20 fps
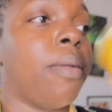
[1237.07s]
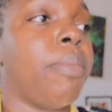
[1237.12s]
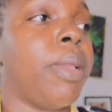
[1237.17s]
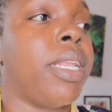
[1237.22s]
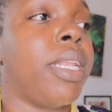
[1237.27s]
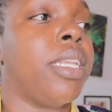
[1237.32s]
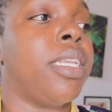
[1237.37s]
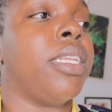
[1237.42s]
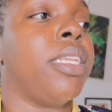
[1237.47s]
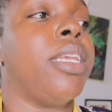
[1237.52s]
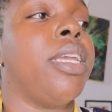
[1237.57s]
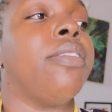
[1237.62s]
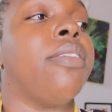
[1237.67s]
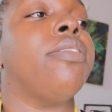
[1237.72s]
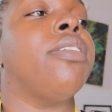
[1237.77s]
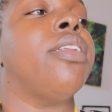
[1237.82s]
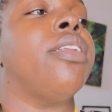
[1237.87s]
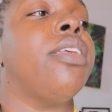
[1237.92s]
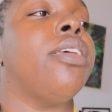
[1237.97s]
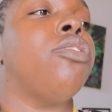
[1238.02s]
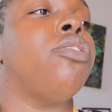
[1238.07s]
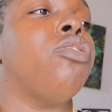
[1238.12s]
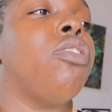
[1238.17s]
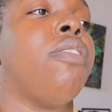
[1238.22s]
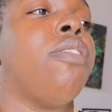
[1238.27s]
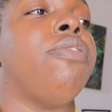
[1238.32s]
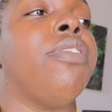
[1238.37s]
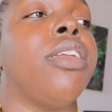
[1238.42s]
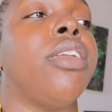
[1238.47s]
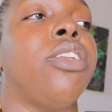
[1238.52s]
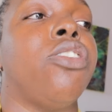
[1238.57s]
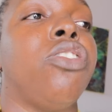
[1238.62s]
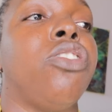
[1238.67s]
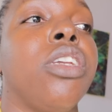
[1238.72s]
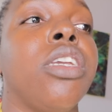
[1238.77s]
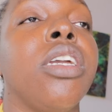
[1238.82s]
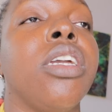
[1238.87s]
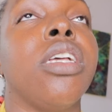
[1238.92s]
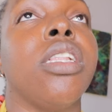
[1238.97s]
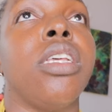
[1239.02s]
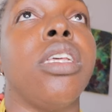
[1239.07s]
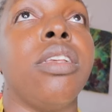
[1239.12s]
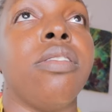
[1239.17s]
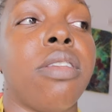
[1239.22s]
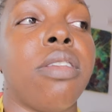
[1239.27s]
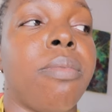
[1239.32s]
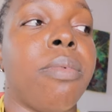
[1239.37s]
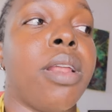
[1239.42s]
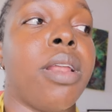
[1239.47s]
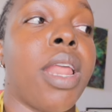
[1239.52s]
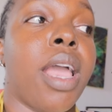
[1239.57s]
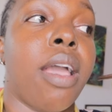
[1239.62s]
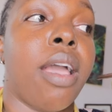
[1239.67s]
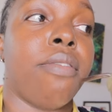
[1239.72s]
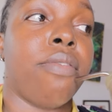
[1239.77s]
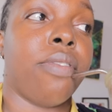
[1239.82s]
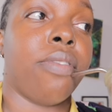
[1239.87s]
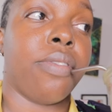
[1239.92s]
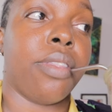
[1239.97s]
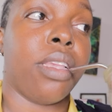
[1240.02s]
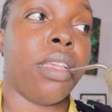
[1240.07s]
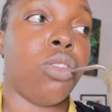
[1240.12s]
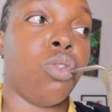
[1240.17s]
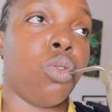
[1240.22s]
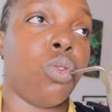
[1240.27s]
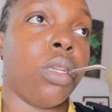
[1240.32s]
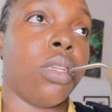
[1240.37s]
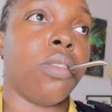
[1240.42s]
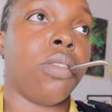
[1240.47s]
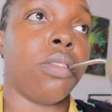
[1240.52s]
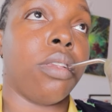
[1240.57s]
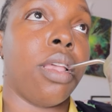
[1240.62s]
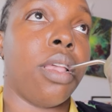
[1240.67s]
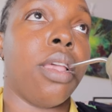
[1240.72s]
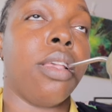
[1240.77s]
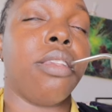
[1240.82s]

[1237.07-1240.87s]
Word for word: made yesterday so after drinking this i'm gonna have the juice